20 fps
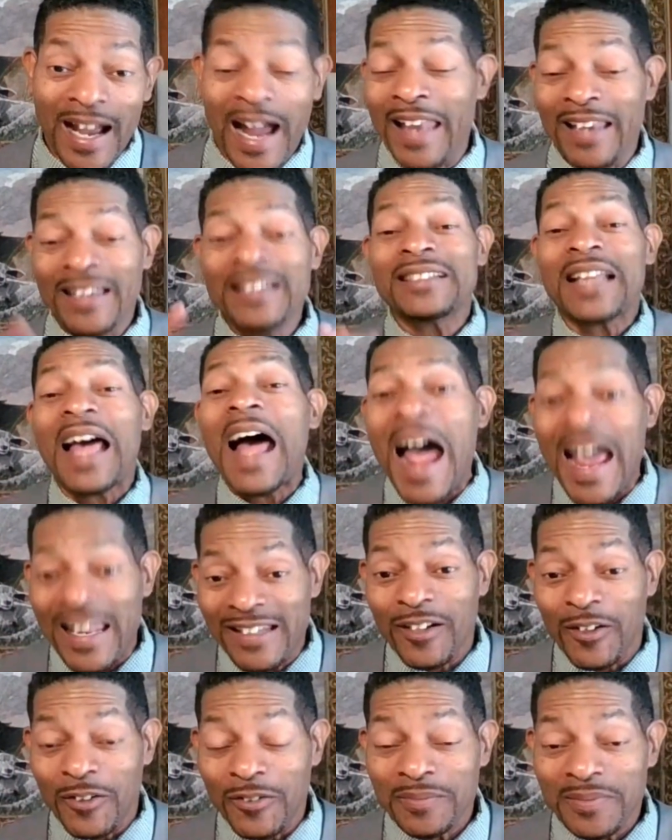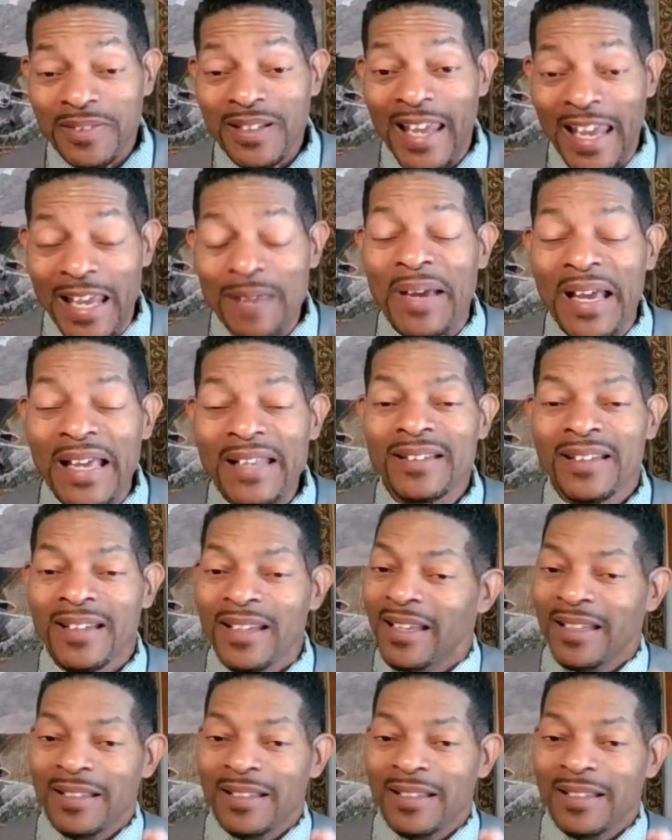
At least I don't. Amen.